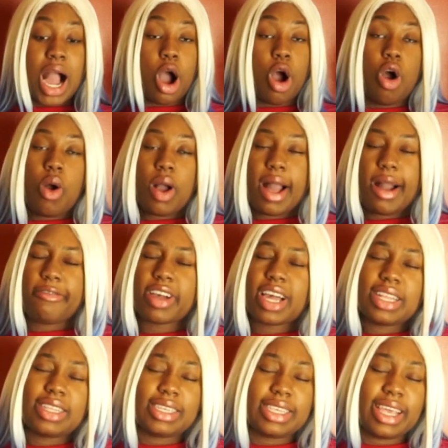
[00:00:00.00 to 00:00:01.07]
Oh, I
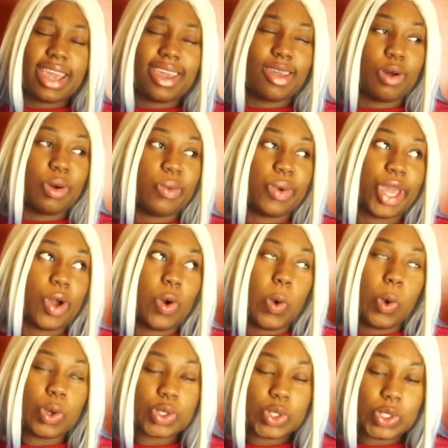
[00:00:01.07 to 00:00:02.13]
forgot to say, we
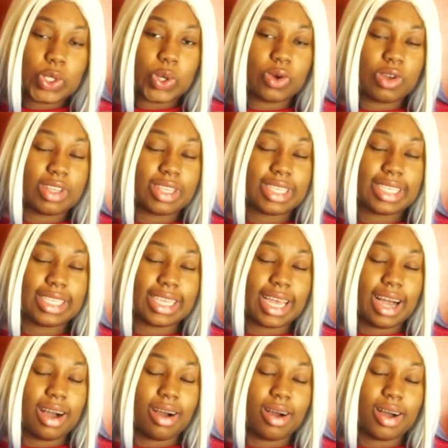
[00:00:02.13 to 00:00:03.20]
also
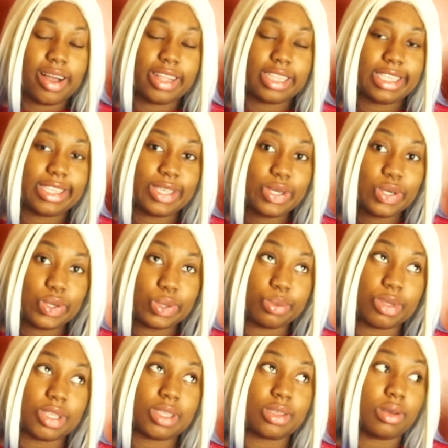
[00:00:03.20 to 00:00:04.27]
sell
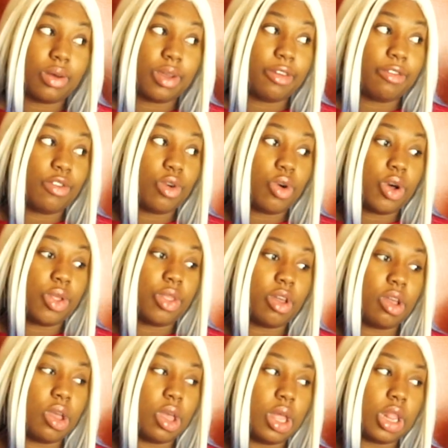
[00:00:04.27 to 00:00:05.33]
tubes. So if you
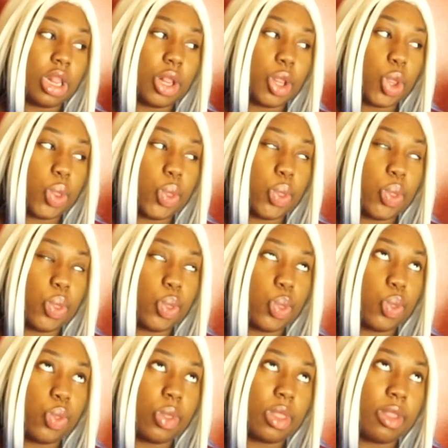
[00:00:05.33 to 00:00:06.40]
order
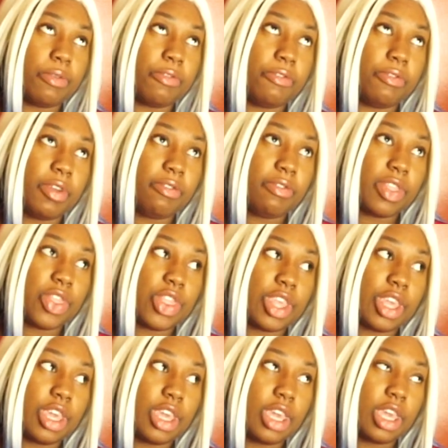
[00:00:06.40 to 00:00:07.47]

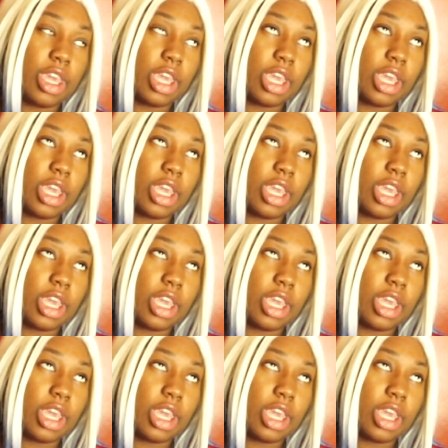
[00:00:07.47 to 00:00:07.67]
50,